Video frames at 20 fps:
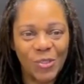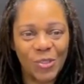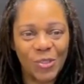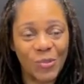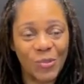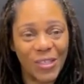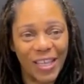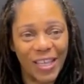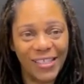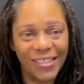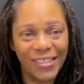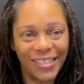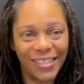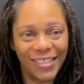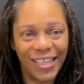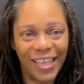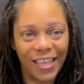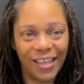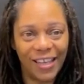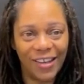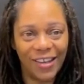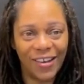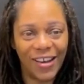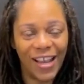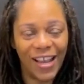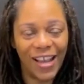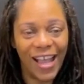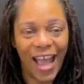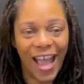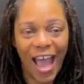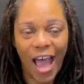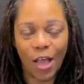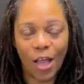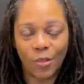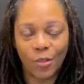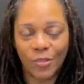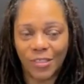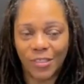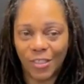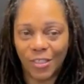So take good care.
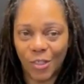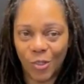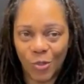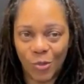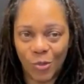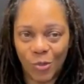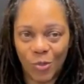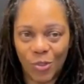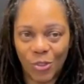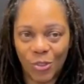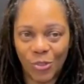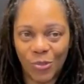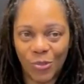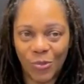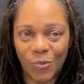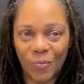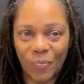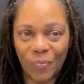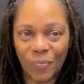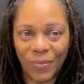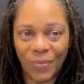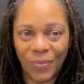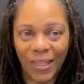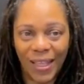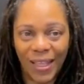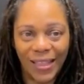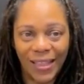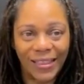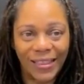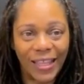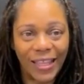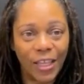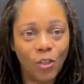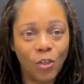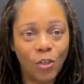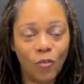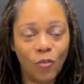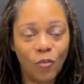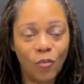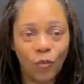I'll see you soon.
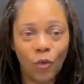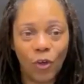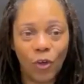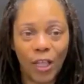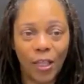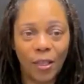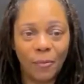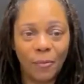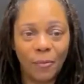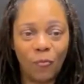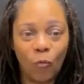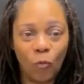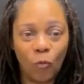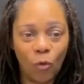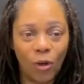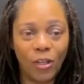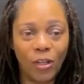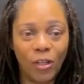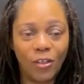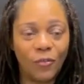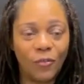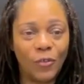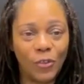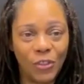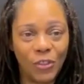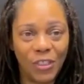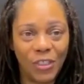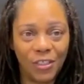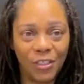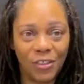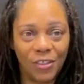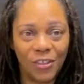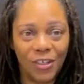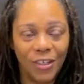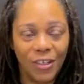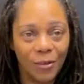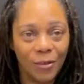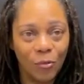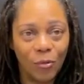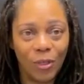Thank you for a wonderful year
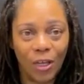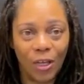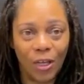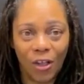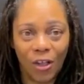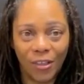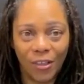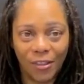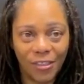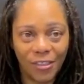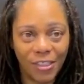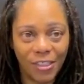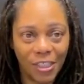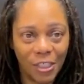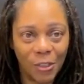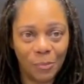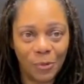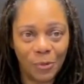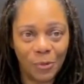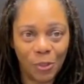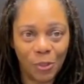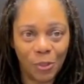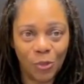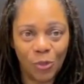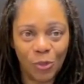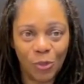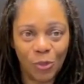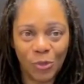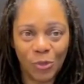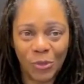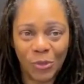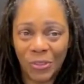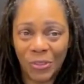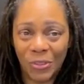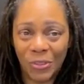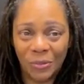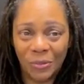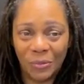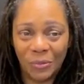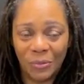with Authentically Peculiar
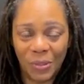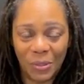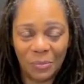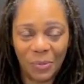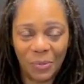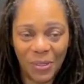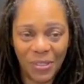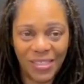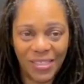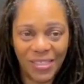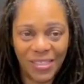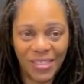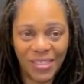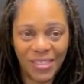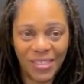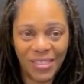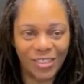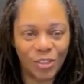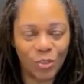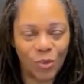with Marcia.